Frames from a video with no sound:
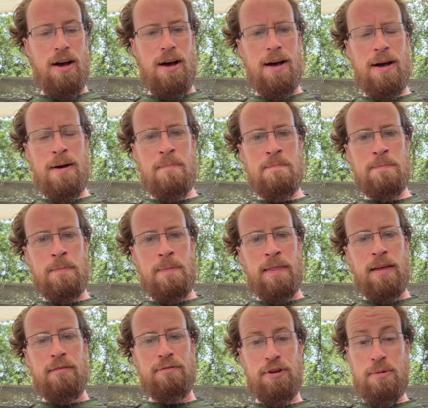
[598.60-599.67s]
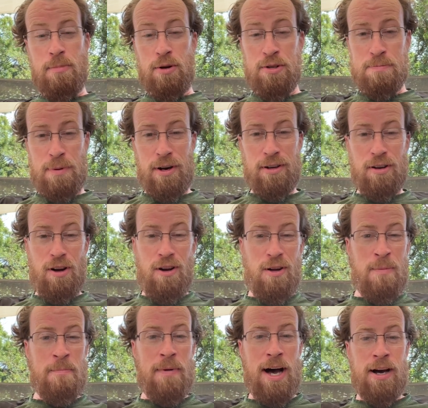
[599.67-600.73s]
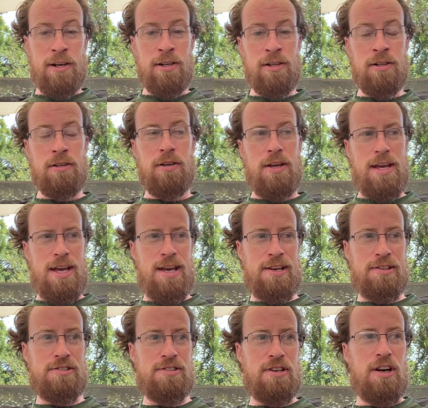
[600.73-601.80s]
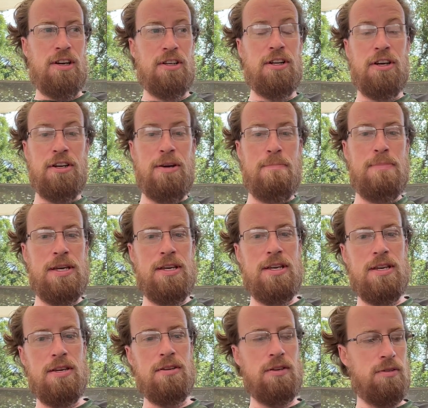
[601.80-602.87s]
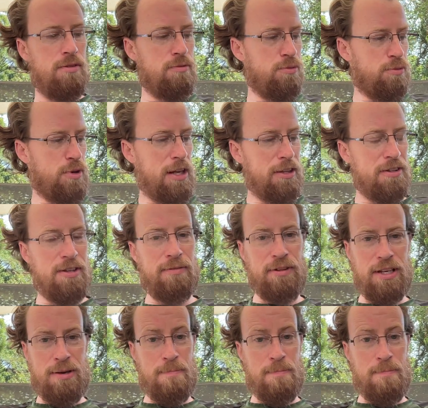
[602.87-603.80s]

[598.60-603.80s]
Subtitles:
For the most part, all modern inks are going to be relatively